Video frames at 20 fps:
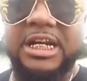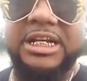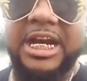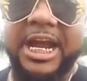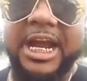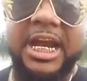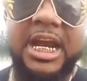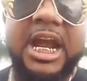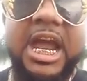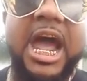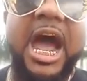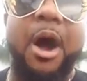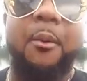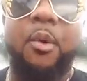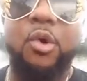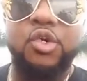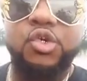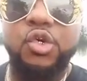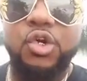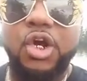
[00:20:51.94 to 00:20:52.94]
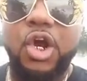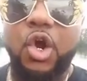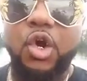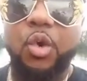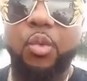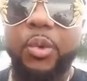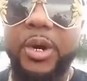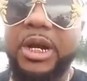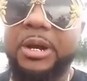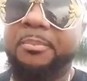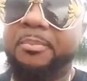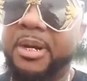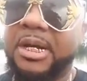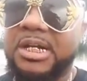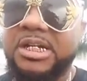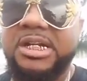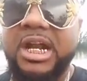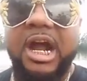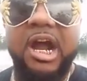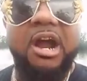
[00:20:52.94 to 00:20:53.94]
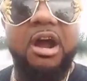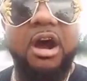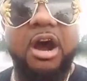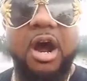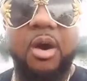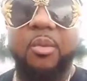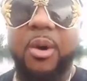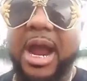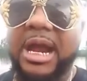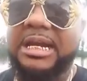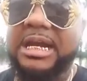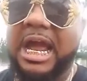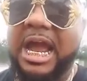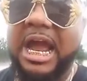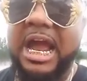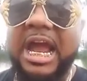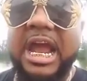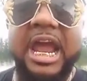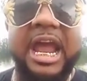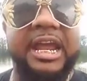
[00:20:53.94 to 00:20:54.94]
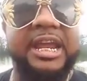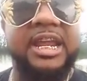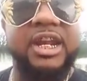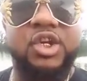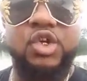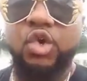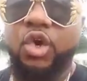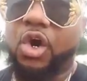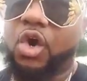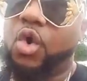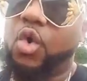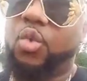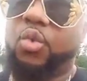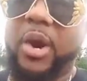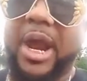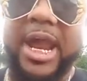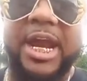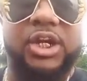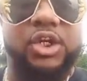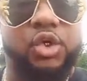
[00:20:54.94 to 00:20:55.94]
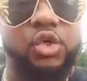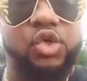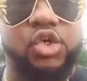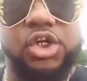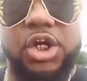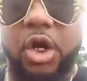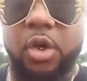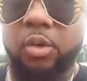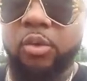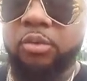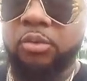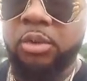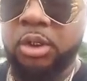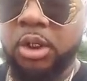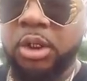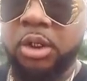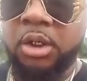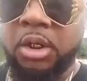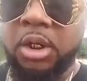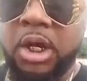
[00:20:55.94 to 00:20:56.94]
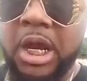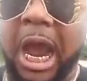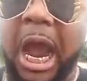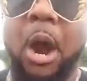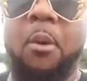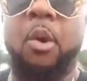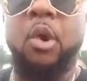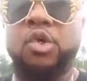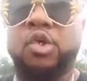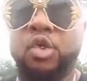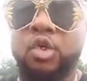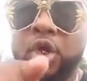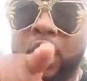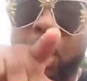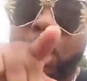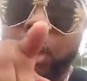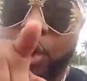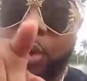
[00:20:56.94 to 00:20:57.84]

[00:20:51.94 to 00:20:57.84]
day, I want you to go to WeTheBusiness.com right now and get you a Who Raised You shirt. I want you to go to